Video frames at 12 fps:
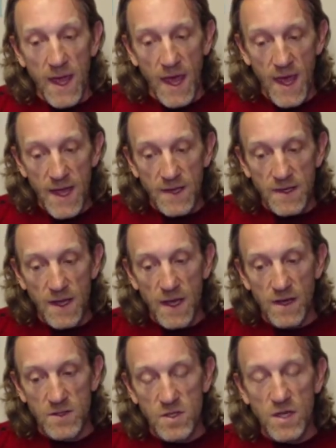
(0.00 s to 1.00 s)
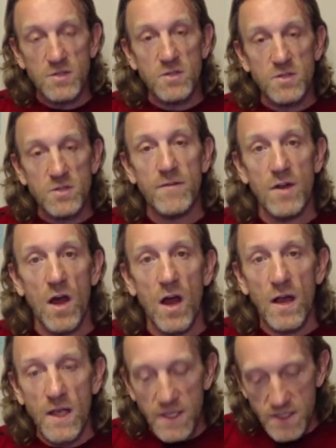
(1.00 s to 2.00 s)
And Dr. David
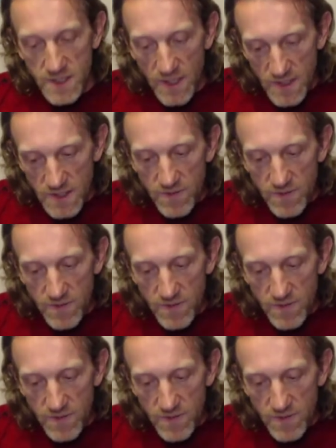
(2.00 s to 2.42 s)
Hawkins